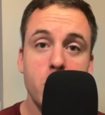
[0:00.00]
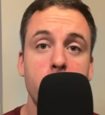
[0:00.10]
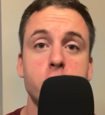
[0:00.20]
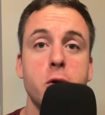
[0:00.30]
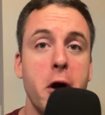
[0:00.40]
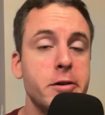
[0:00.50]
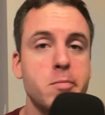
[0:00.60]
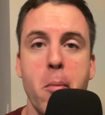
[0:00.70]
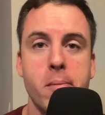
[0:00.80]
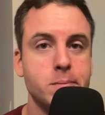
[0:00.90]
So guys,
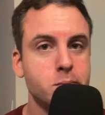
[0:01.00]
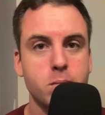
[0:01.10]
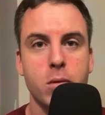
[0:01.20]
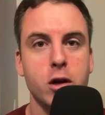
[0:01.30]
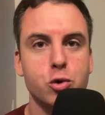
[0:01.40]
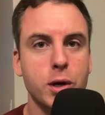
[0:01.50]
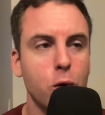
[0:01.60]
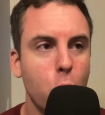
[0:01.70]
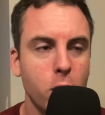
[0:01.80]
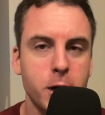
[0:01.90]
trigger
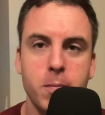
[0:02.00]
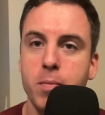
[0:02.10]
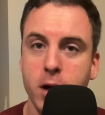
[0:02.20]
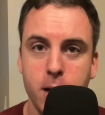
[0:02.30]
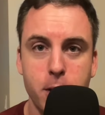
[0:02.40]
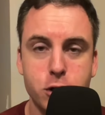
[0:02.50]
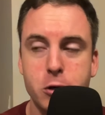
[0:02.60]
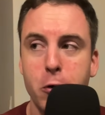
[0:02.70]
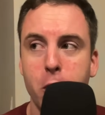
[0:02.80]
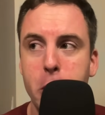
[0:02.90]
warning, like I mentioned
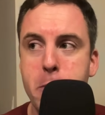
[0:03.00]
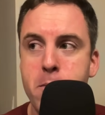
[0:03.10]
earlier.